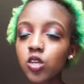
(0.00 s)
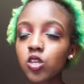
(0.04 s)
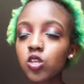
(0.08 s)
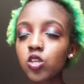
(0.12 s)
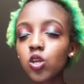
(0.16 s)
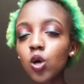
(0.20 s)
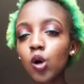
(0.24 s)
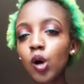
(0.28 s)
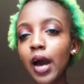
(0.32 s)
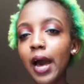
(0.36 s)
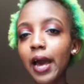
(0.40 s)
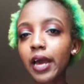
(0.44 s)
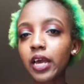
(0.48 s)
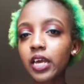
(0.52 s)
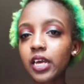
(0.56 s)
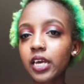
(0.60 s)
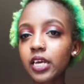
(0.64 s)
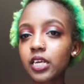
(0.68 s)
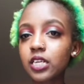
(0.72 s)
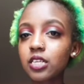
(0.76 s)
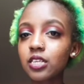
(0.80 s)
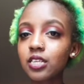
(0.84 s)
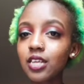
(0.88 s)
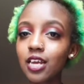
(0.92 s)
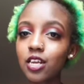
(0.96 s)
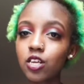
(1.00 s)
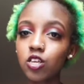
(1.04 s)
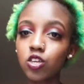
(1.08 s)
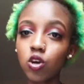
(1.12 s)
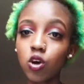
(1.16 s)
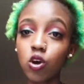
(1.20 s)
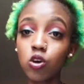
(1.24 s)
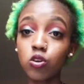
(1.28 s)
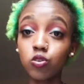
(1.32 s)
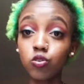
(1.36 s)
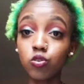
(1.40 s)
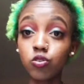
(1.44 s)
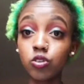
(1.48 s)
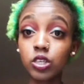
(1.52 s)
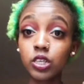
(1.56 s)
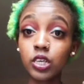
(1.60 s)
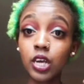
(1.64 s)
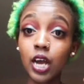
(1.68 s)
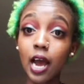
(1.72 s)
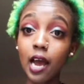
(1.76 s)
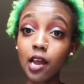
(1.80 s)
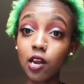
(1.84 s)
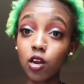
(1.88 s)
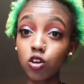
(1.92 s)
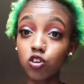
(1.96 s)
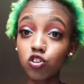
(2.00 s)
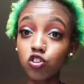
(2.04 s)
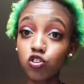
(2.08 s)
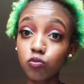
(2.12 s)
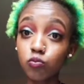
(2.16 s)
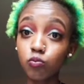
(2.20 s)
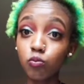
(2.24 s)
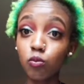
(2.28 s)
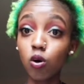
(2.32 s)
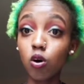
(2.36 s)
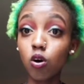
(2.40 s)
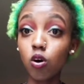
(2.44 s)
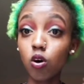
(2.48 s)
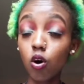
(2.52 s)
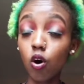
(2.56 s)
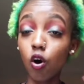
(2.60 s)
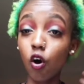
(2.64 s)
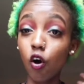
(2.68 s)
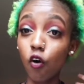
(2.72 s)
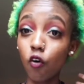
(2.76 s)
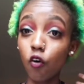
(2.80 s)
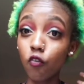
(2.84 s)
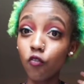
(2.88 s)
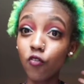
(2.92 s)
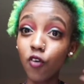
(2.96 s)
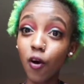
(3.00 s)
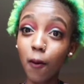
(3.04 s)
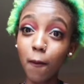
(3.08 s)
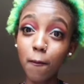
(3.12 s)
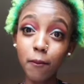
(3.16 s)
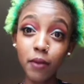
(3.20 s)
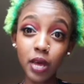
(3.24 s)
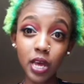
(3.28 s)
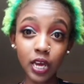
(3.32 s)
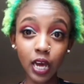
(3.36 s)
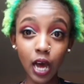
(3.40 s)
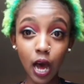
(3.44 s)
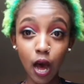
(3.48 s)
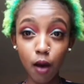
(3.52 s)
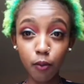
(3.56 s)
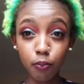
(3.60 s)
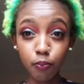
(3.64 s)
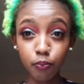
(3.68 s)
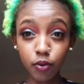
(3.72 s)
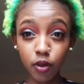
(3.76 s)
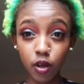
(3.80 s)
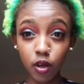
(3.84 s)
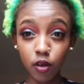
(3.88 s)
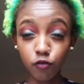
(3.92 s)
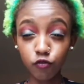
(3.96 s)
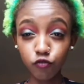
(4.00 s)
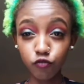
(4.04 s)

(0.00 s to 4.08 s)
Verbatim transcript: So I intend on doing a lot more of makeup